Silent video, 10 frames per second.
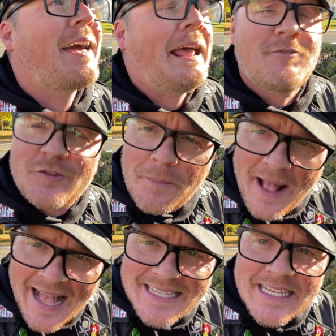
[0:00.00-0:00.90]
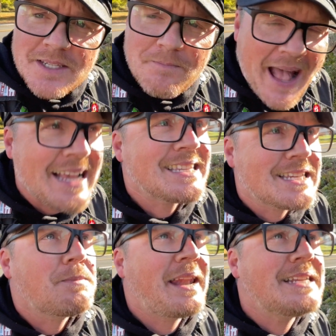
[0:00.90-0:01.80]
I've driven past this
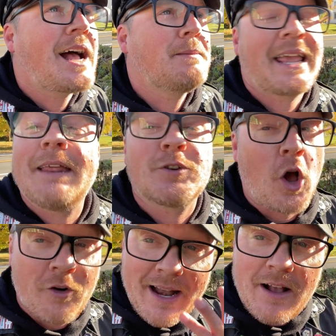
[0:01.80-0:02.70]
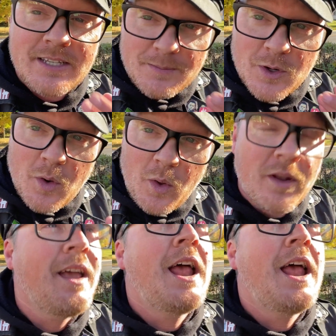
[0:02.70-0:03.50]
many times. I can't even talk right now because I'm so cold.